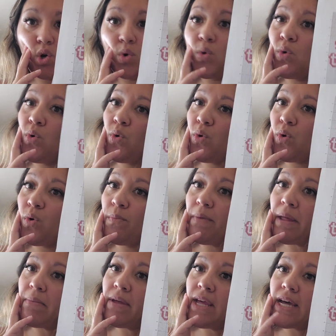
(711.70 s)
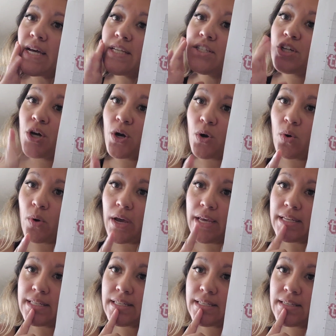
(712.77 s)
Ooh, maybe a
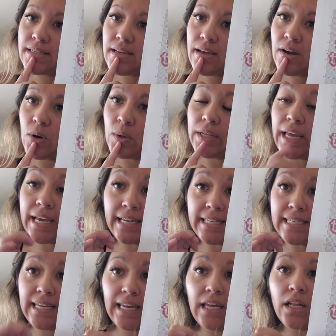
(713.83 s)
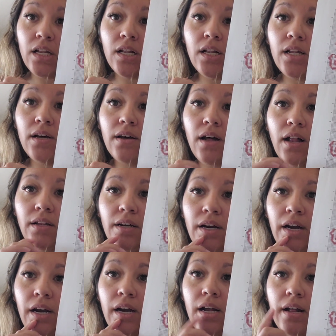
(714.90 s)
turquoise or like a teal
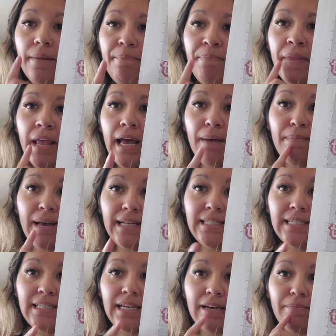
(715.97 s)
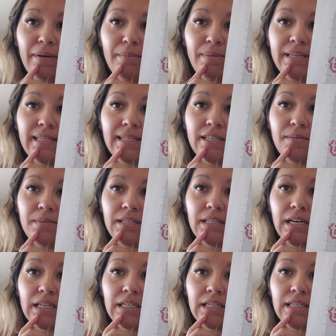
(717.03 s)
color. I'm gonna have to check my Be Stitch Me
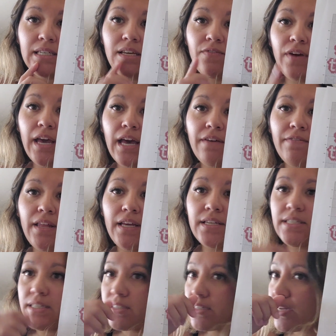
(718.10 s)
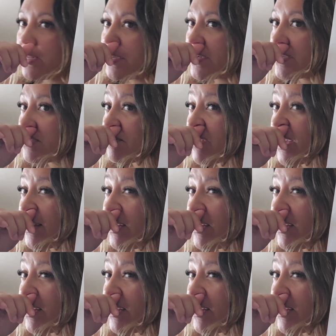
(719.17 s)
stash and see if I have like a teal color, because when I